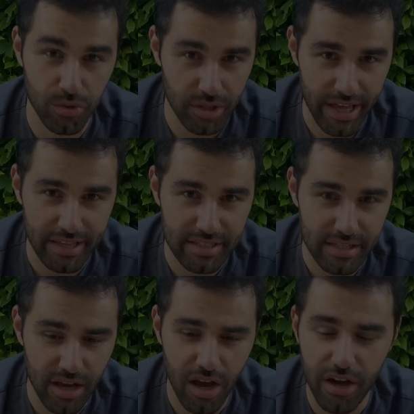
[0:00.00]
likes
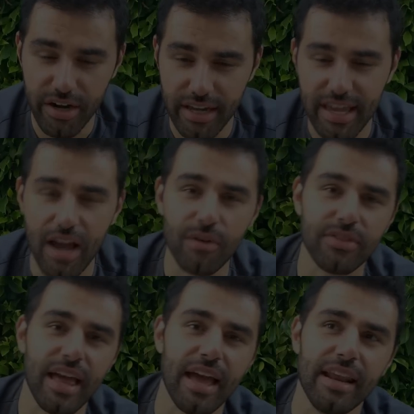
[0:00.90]
on an account
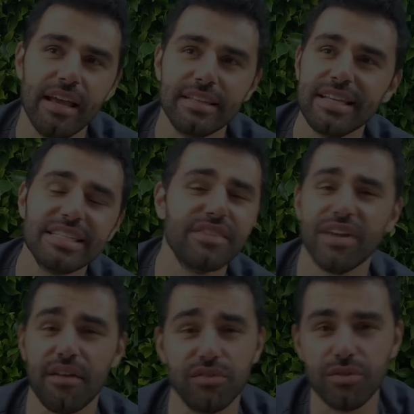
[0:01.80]
that doesn't even
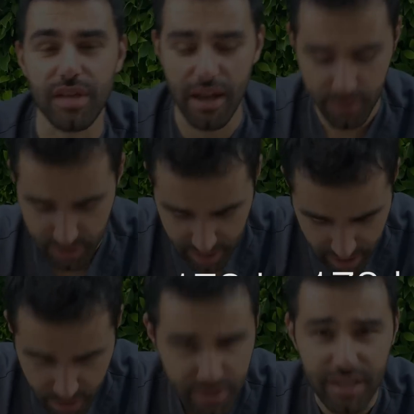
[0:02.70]
have I don't
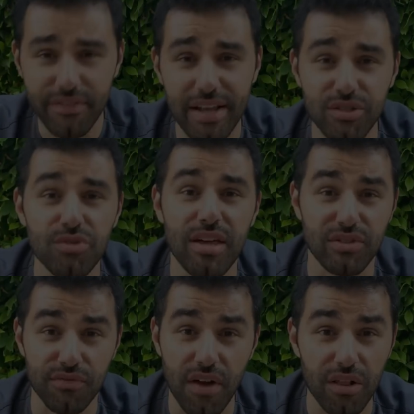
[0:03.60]
think it even has
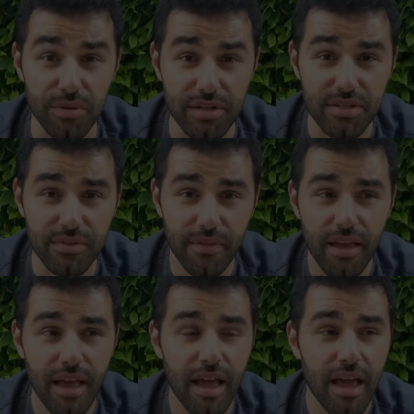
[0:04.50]
2,000 followers.
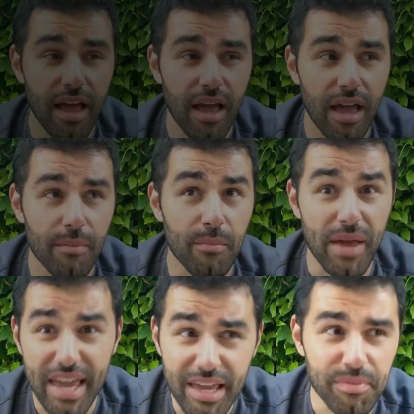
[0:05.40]

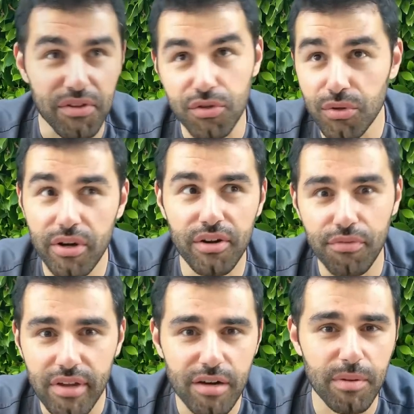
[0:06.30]
Maybe 200,
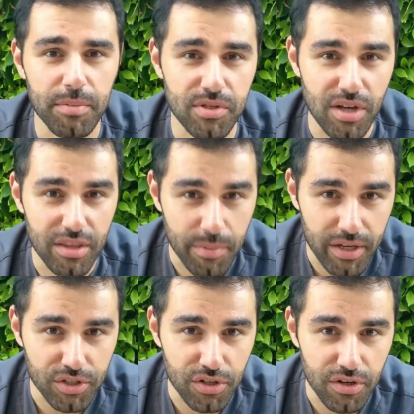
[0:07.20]
300 people saw the
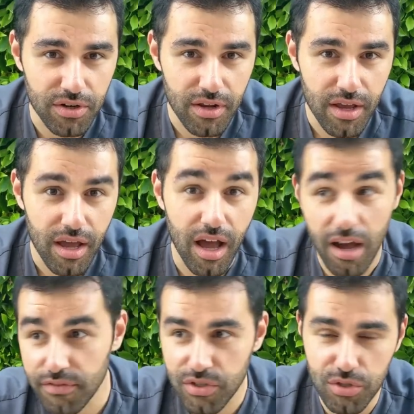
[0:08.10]
picture.
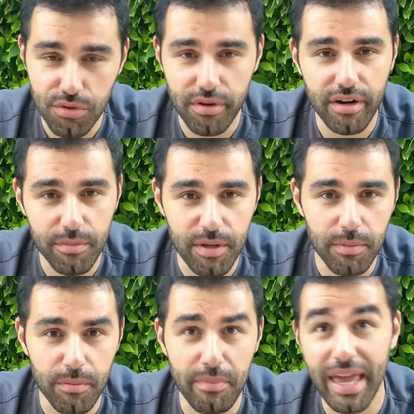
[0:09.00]
Of those 200, 300
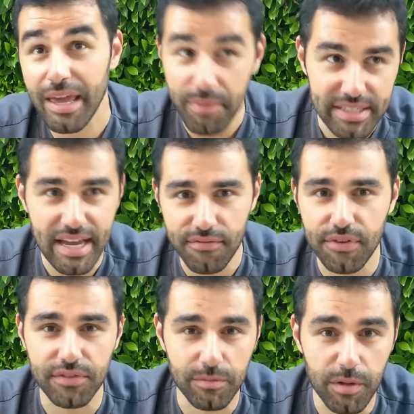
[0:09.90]
people, maybe 10,
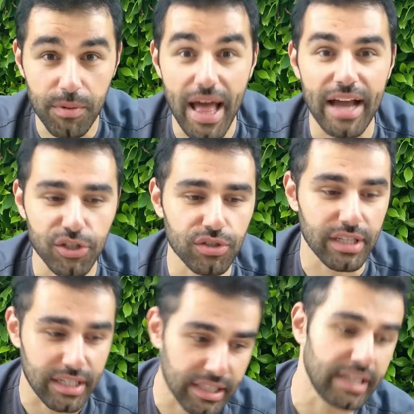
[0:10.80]
15 people actually
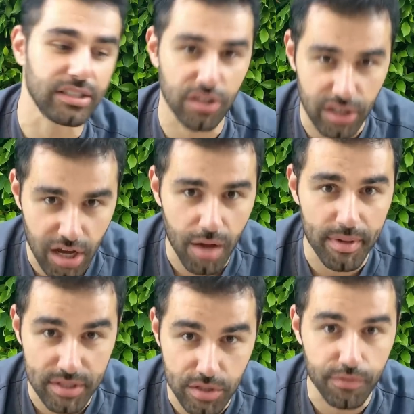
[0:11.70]
clicked on the
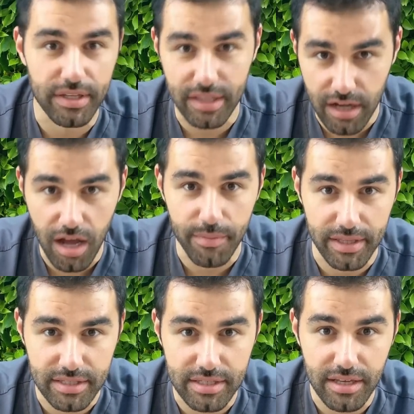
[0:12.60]
comments to read the
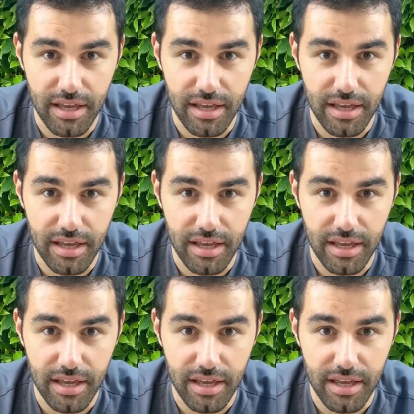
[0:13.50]
comments.